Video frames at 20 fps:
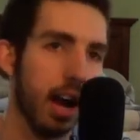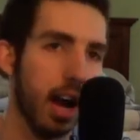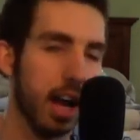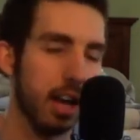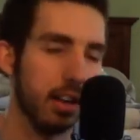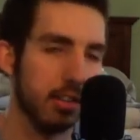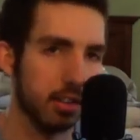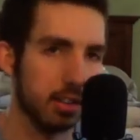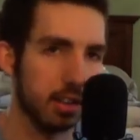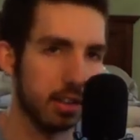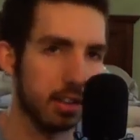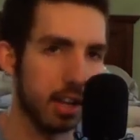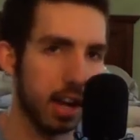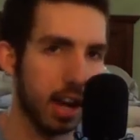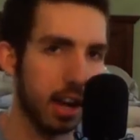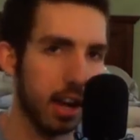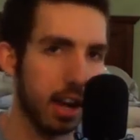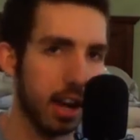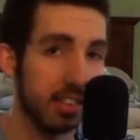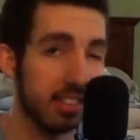as the
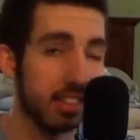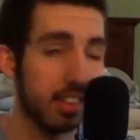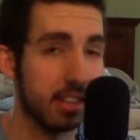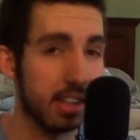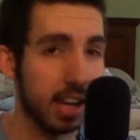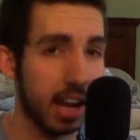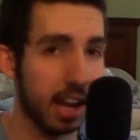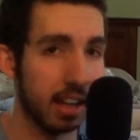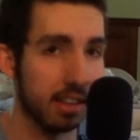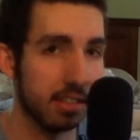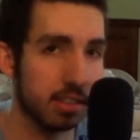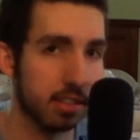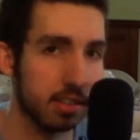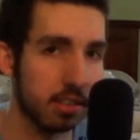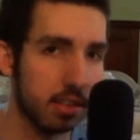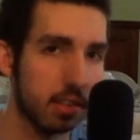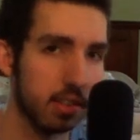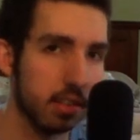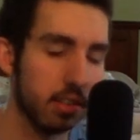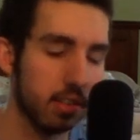
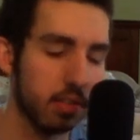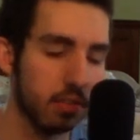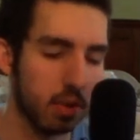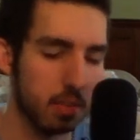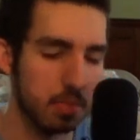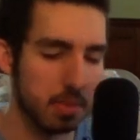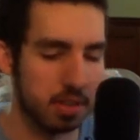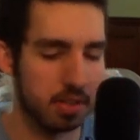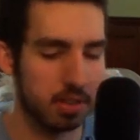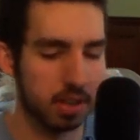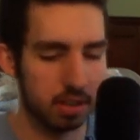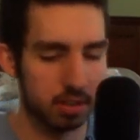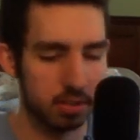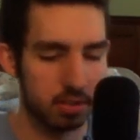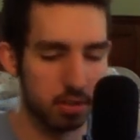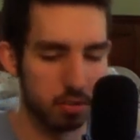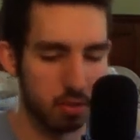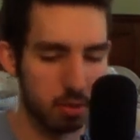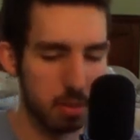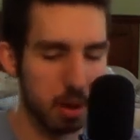tasks from the Things
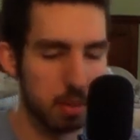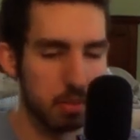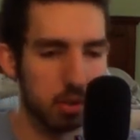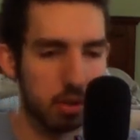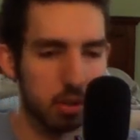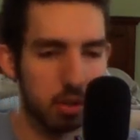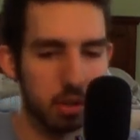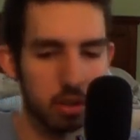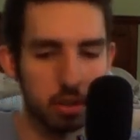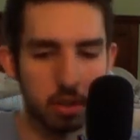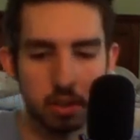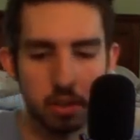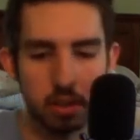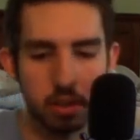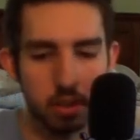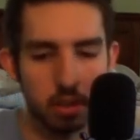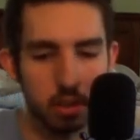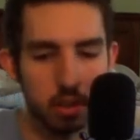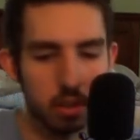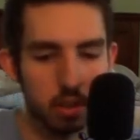to Remember
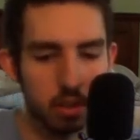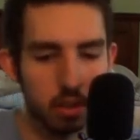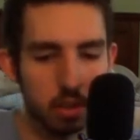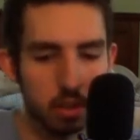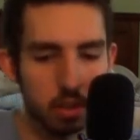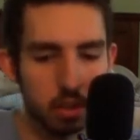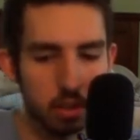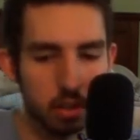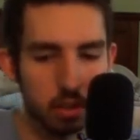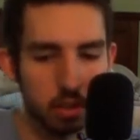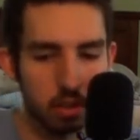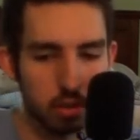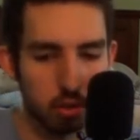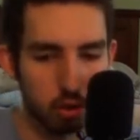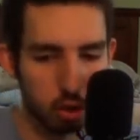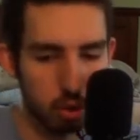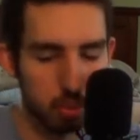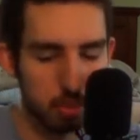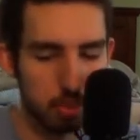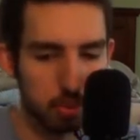
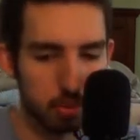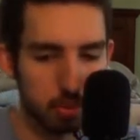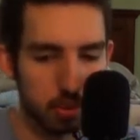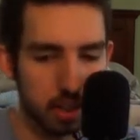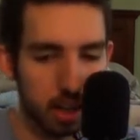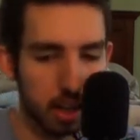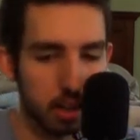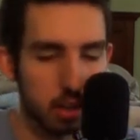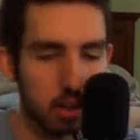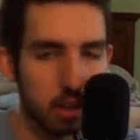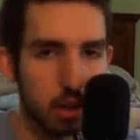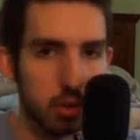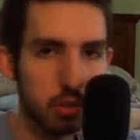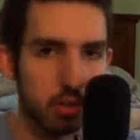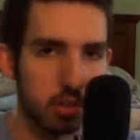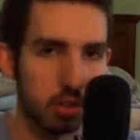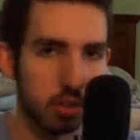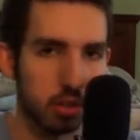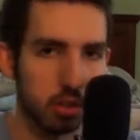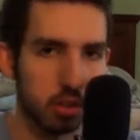group get
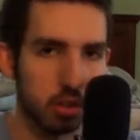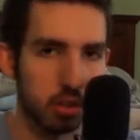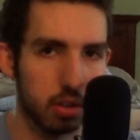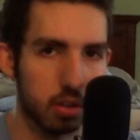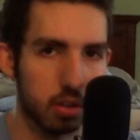closer